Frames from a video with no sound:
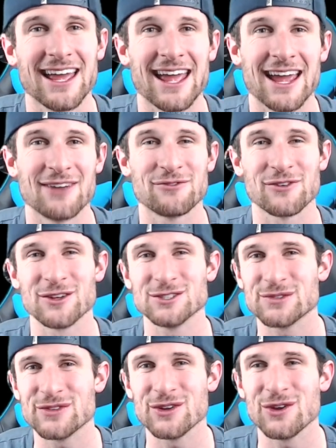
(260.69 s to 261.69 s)
And for those
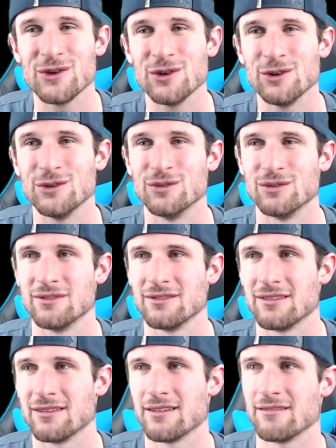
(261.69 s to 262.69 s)
of you who
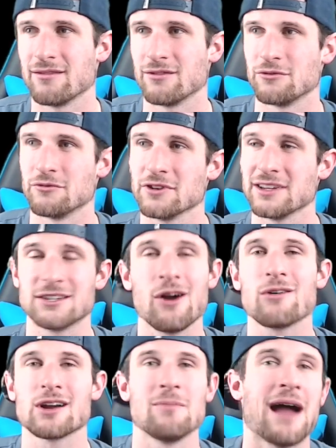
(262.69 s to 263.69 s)
really
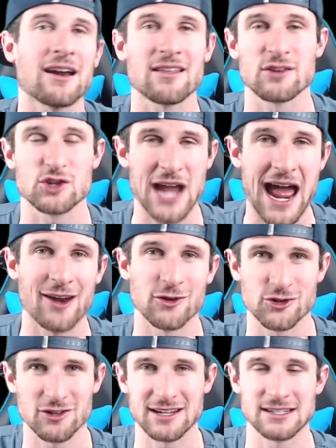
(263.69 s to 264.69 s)
don't come out of the shadows,
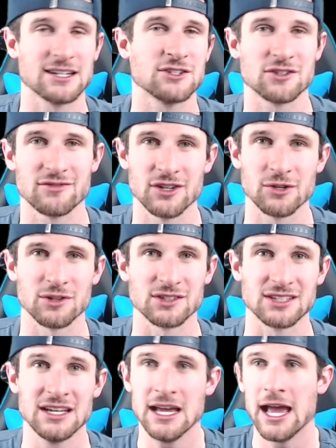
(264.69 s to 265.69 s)
you're like ninja viewers,